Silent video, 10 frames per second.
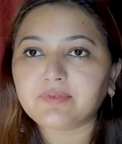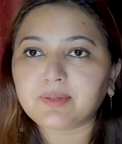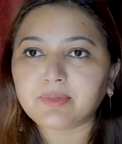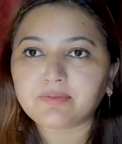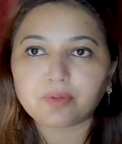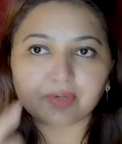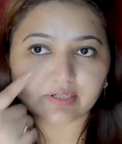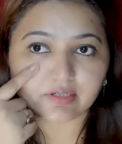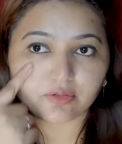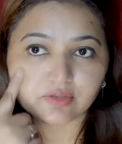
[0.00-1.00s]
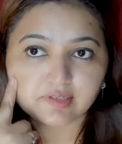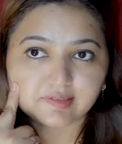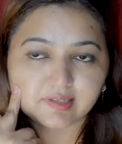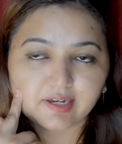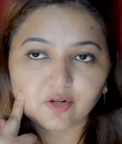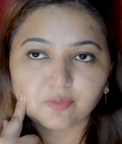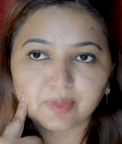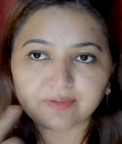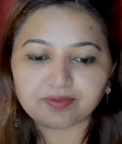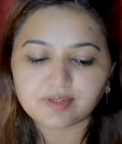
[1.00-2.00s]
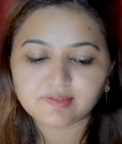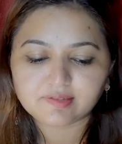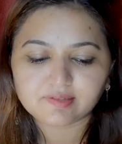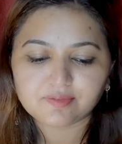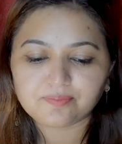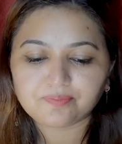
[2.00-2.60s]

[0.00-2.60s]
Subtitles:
Fit Me Foundation on this side of my face.